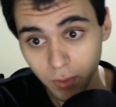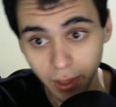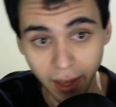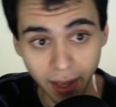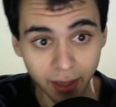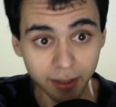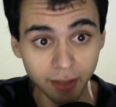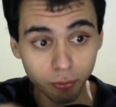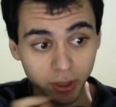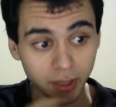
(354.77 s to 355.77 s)
And
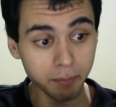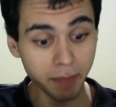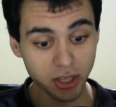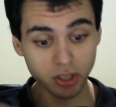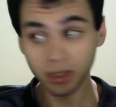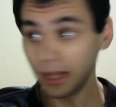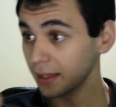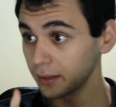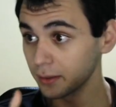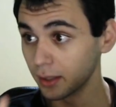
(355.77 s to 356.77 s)
if we're going to measure
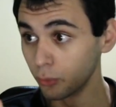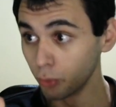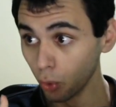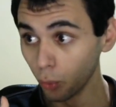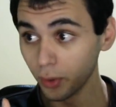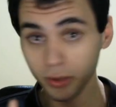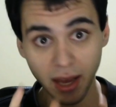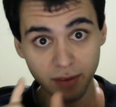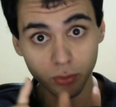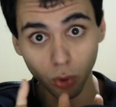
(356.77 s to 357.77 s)
like a, a ruler, you
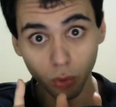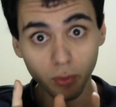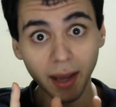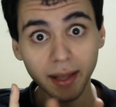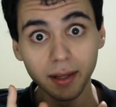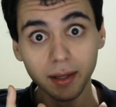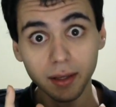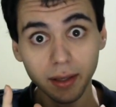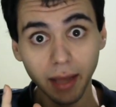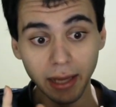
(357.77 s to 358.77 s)
have a ruler, right?
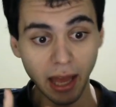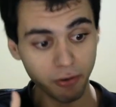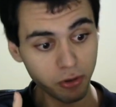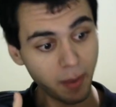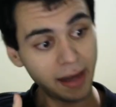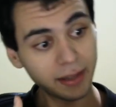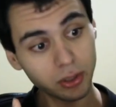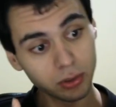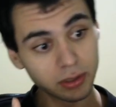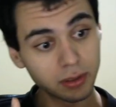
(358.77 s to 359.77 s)
And you have humanity
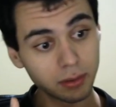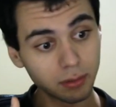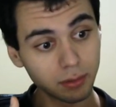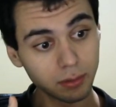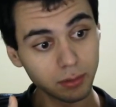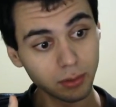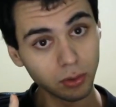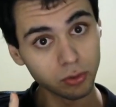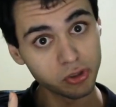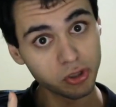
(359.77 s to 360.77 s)
on the
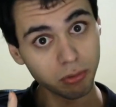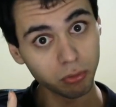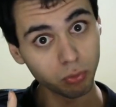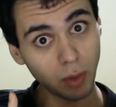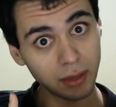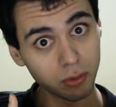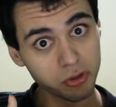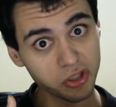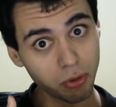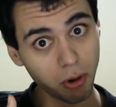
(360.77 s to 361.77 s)
on zero, on one or
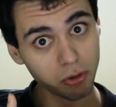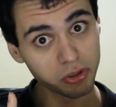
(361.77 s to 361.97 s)
zero